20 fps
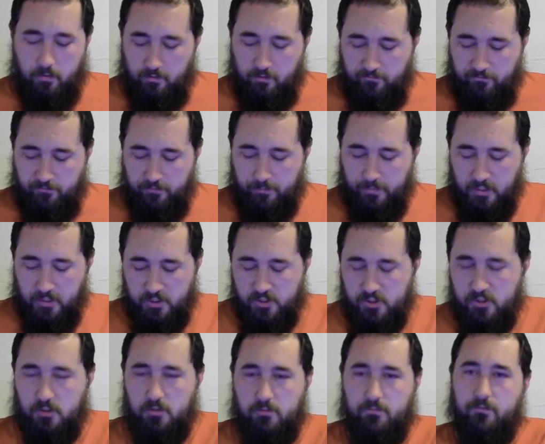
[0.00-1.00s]

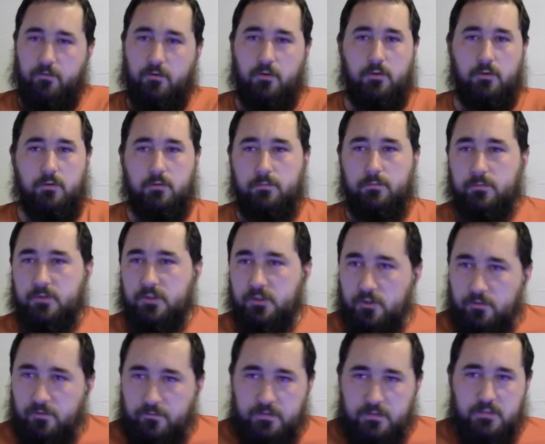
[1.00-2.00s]
information for
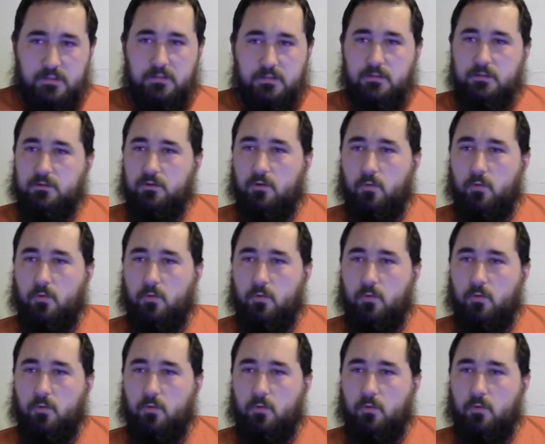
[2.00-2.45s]
services